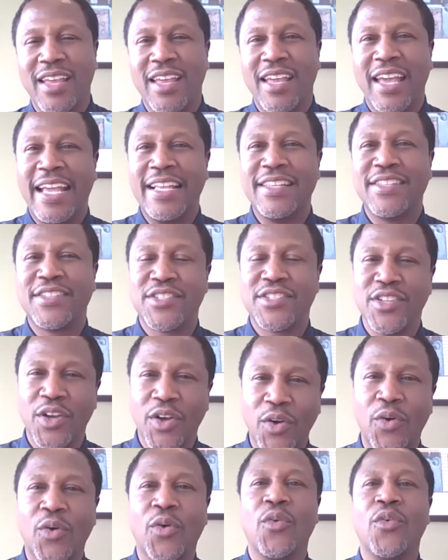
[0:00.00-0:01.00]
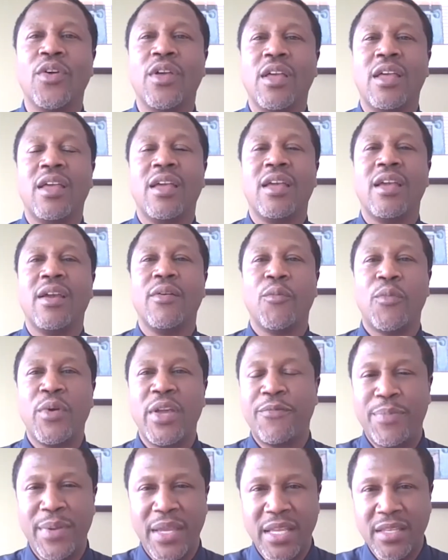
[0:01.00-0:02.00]
And so we've
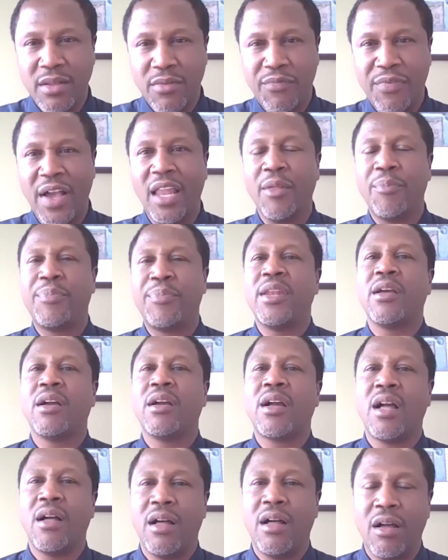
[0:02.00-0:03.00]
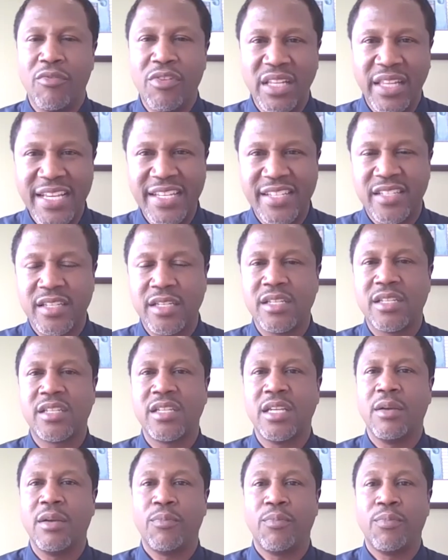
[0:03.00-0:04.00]
been developing a
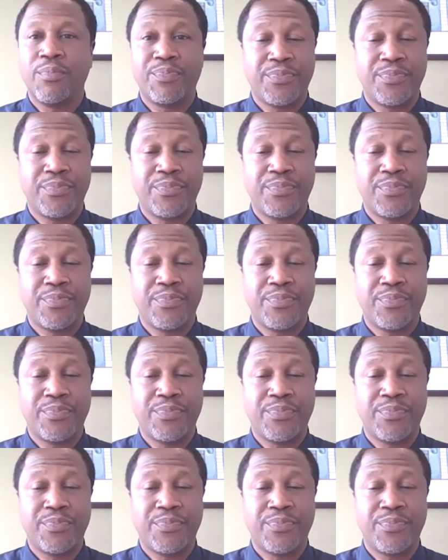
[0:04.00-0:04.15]
relationship,